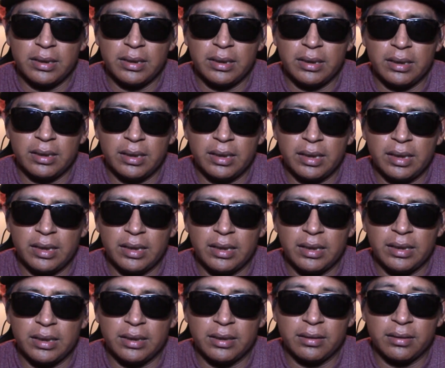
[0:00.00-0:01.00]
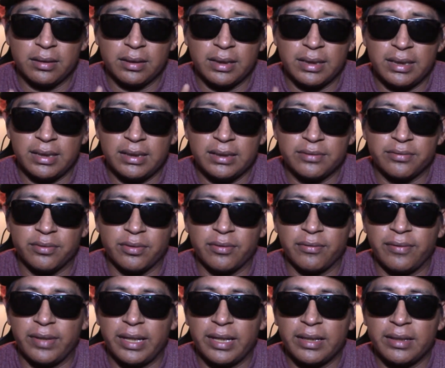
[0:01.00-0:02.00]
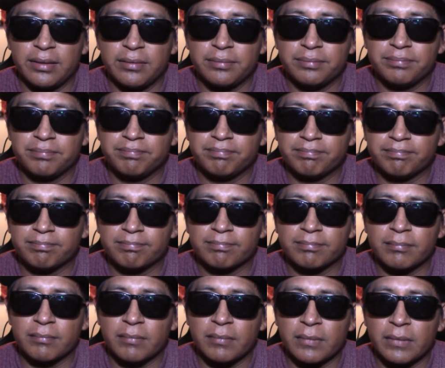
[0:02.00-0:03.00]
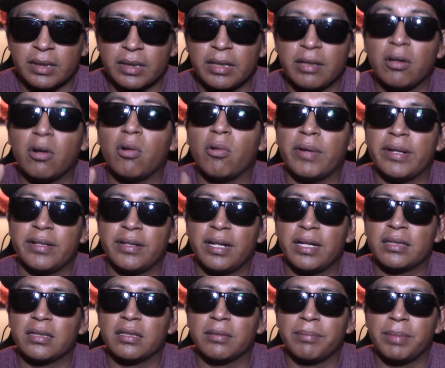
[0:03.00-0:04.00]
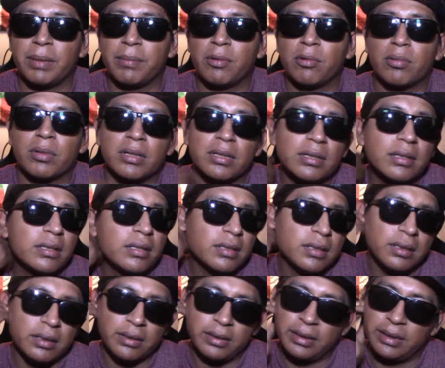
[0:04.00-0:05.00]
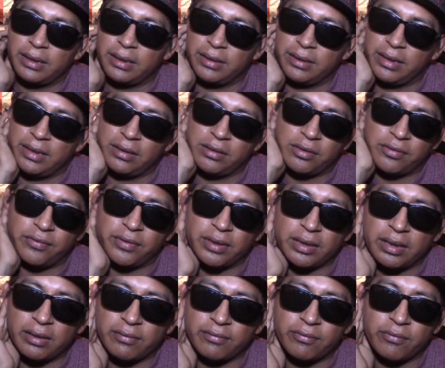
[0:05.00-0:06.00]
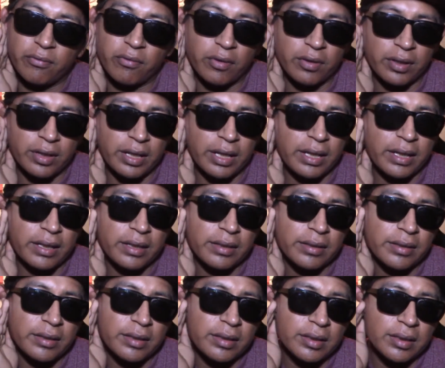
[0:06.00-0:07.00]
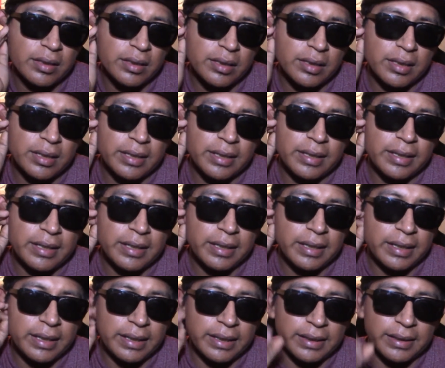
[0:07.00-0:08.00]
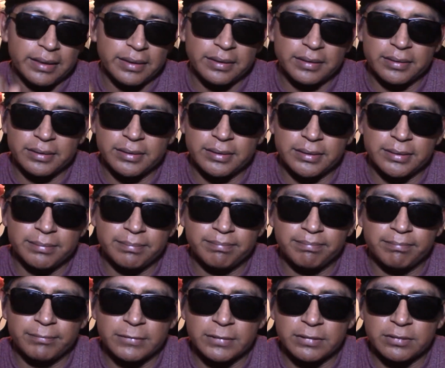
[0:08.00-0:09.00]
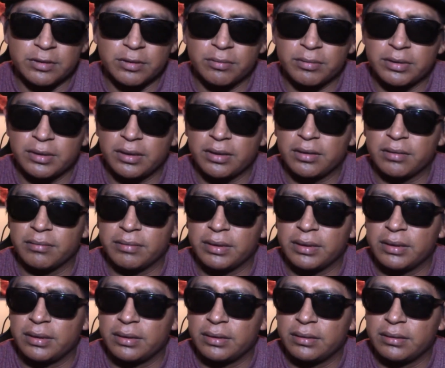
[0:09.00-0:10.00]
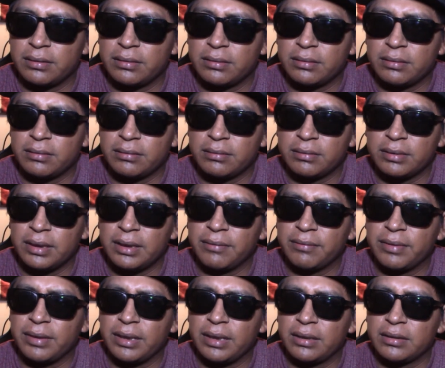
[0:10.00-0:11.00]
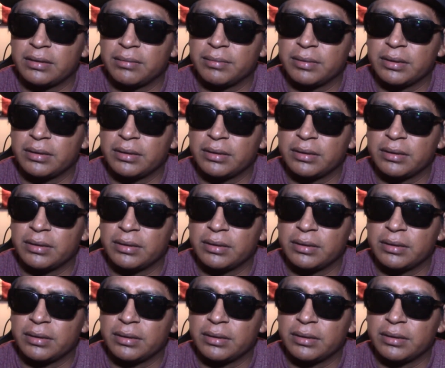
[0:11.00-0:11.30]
and the keys for the van. Oh, and you got the paperwork that you needed to fill out for the day. And which one was the other one? I think I'm forgetting something.